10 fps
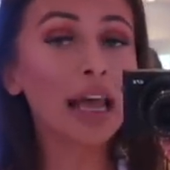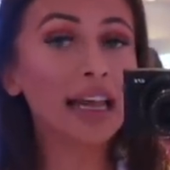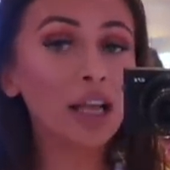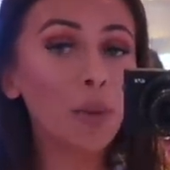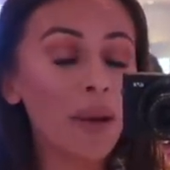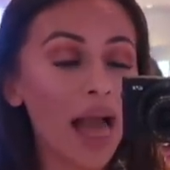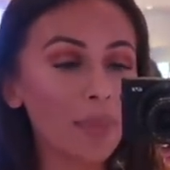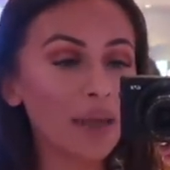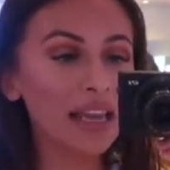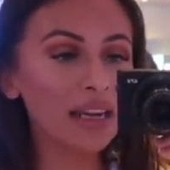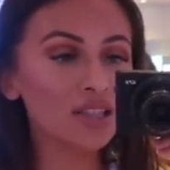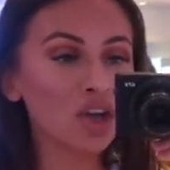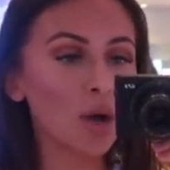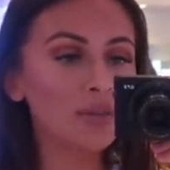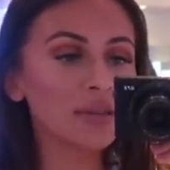Like a little black bikini
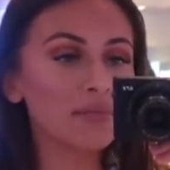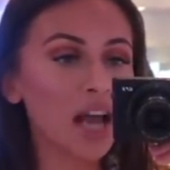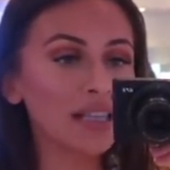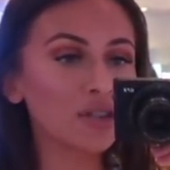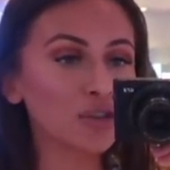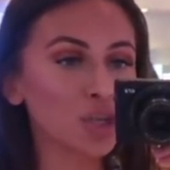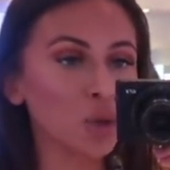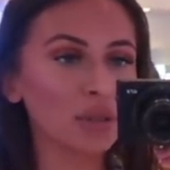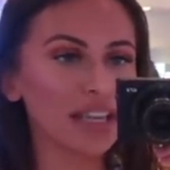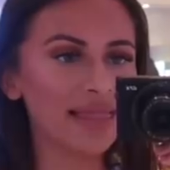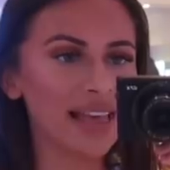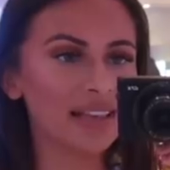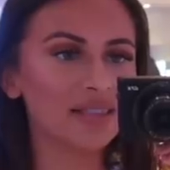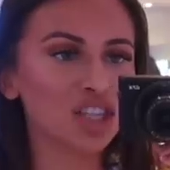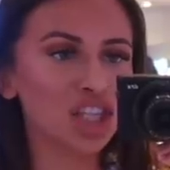top, some nice little shorts, and this,